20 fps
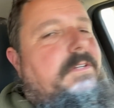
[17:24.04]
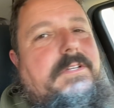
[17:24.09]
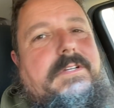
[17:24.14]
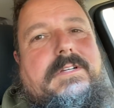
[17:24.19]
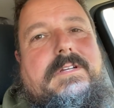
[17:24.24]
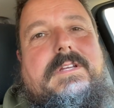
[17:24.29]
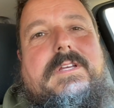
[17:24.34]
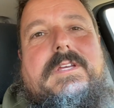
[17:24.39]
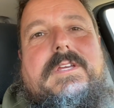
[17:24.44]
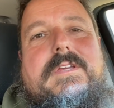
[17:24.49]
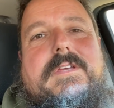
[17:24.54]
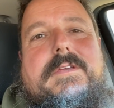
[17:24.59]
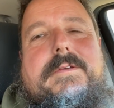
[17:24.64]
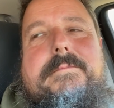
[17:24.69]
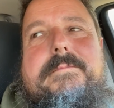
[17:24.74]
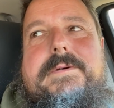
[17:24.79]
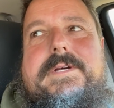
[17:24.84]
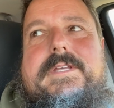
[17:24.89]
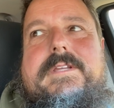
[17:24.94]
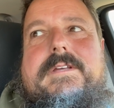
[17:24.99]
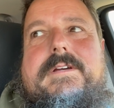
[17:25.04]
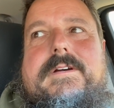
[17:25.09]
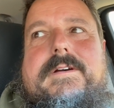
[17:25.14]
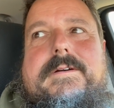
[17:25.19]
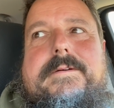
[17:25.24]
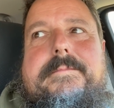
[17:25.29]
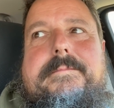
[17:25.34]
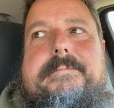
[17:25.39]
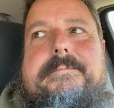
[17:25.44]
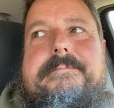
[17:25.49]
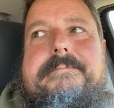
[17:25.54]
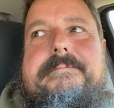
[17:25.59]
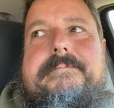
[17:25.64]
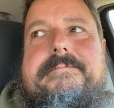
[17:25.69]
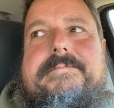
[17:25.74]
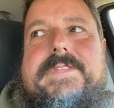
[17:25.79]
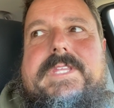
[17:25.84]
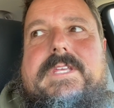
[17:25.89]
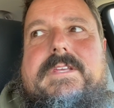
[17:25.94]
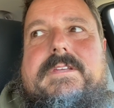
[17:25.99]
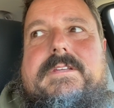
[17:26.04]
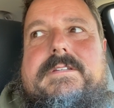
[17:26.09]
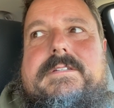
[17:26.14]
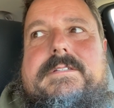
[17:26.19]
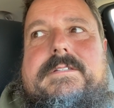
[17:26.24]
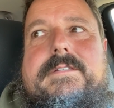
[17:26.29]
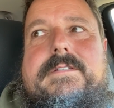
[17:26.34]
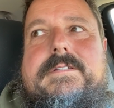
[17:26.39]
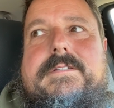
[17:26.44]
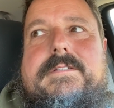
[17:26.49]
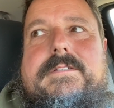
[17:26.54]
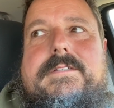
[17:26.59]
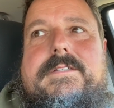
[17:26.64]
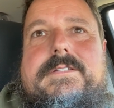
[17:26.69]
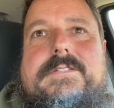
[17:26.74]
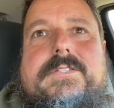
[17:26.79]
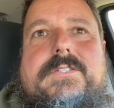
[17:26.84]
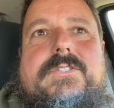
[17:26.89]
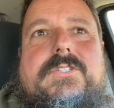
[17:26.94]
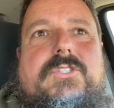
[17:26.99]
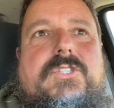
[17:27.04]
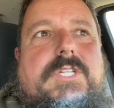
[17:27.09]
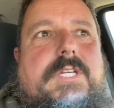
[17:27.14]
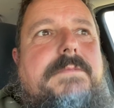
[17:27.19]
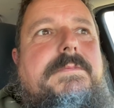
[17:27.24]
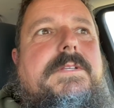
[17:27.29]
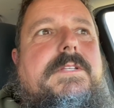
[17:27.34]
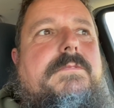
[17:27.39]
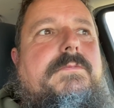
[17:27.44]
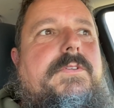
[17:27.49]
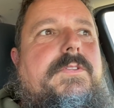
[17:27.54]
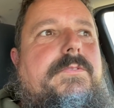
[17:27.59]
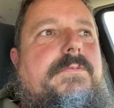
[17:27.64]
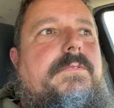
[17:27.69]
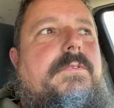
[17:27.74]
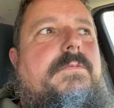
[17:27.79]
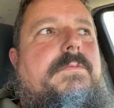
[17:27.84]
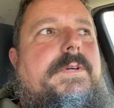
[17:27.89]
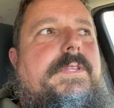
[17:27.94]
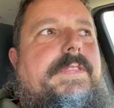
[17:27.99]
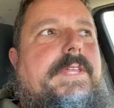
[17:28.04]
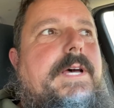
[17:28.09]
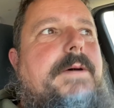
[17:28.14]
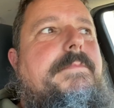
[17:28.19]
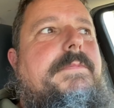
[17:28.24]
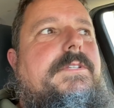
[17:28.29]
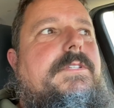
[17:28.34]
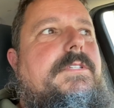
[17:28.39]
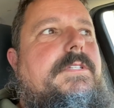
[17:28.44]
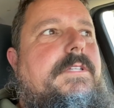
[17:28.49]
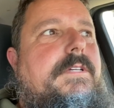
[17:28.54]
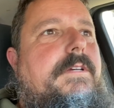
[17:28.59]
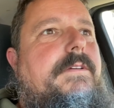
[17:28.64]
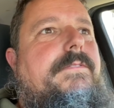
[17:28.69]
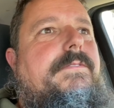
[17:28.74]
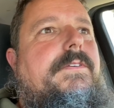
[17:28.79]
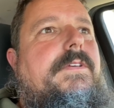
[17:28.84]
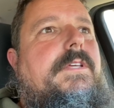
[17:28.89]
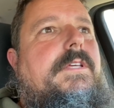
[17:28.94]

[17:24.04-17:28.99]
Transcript: here. But um, it's just a shame that we throw away that much stuff.